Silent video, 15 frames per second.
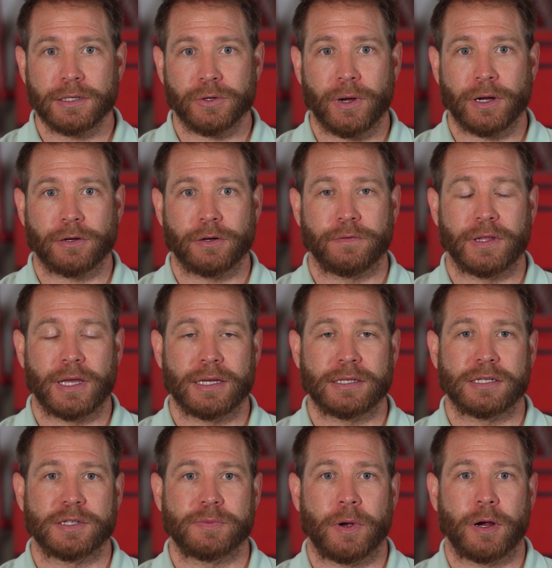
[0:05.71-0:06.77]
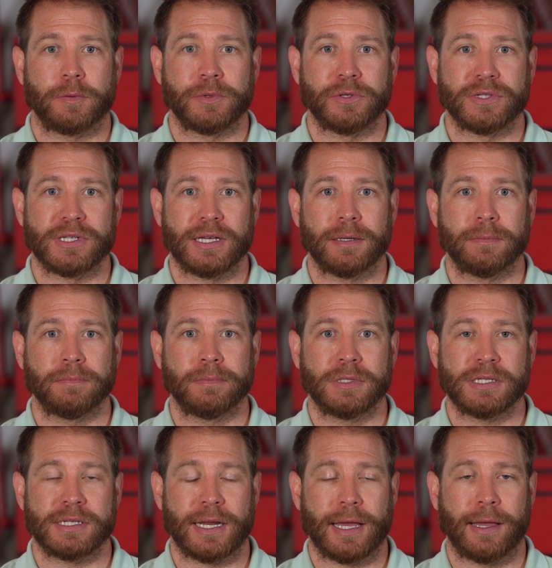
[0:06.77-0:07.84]
director of the Estes Park Museum.
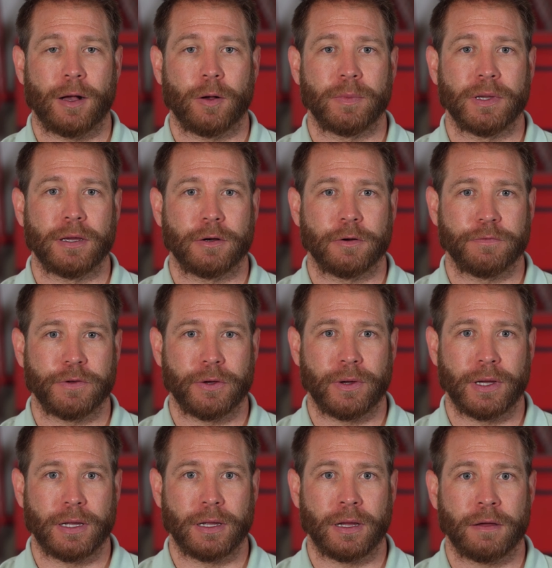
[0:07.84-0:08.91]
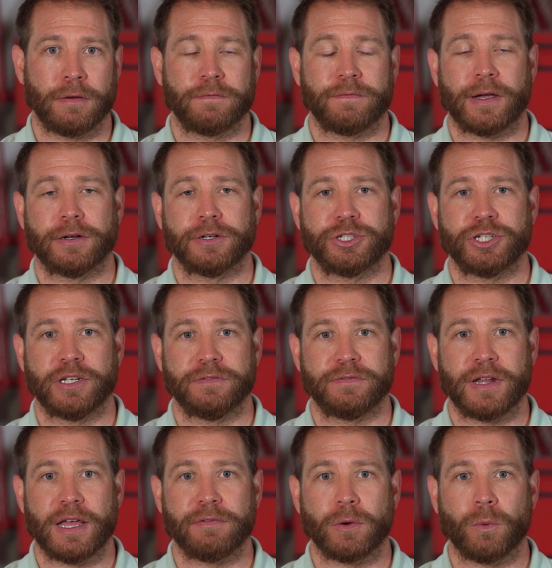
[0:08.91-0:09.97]
Today I'll be interviewing Fire
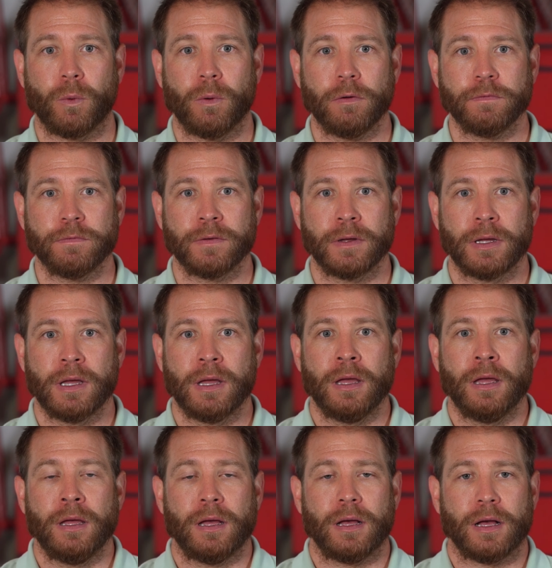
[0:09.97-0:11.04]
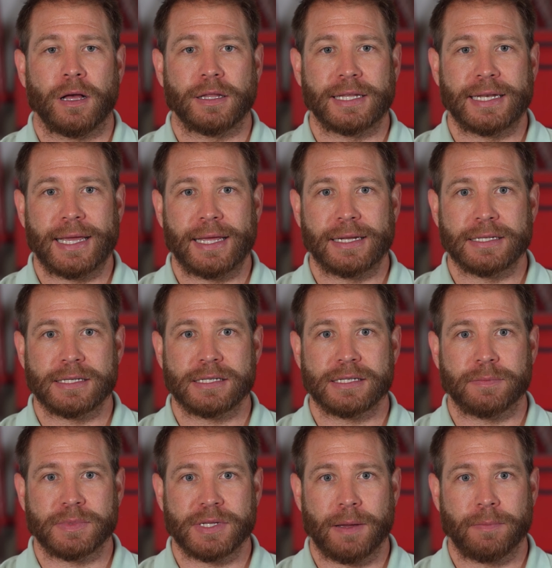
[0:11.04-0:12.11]
Chief David Wolf. The date is
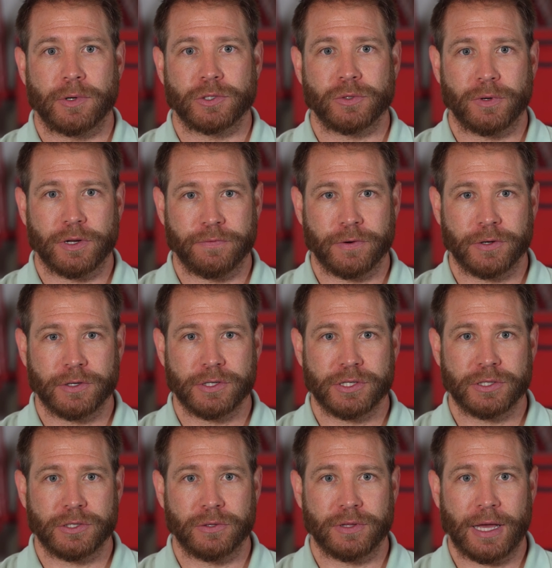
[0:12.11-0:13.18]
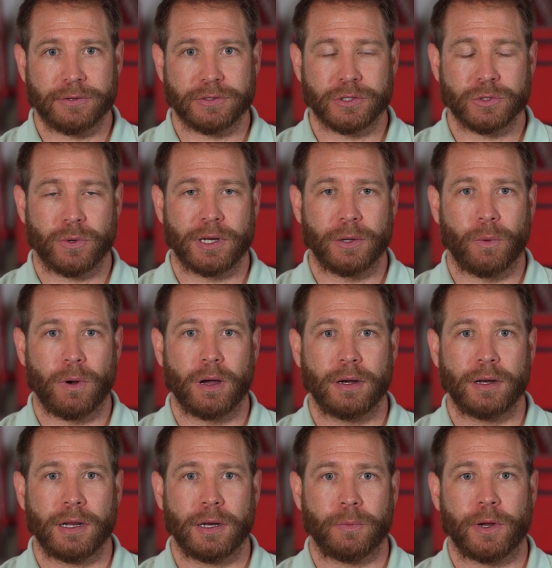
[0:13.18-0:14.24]
September 21st,
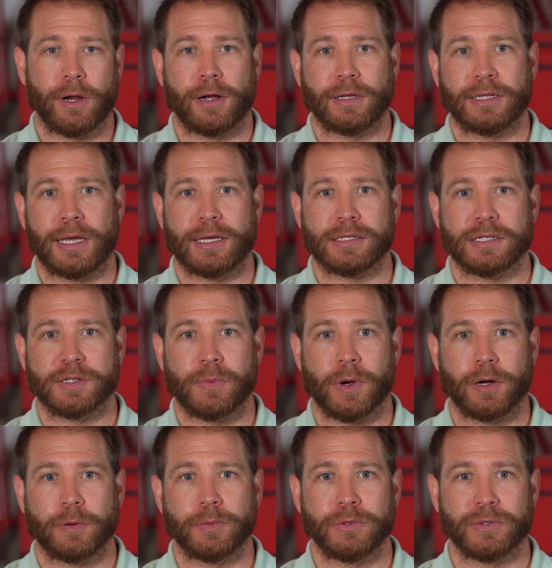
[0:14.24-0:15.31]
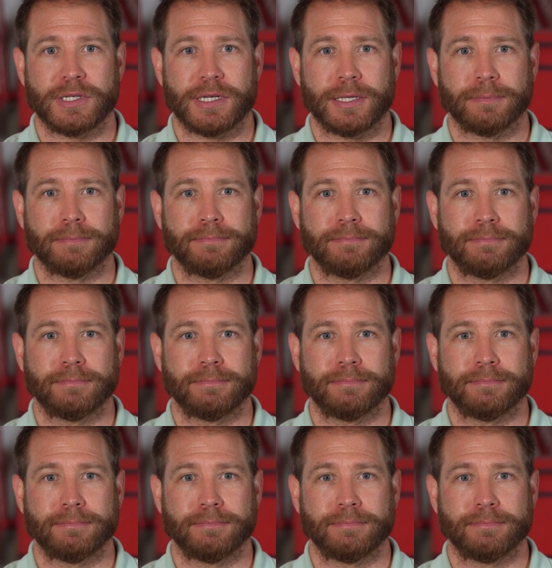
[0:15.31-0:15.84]
2021. We are at the Estes Park Museum.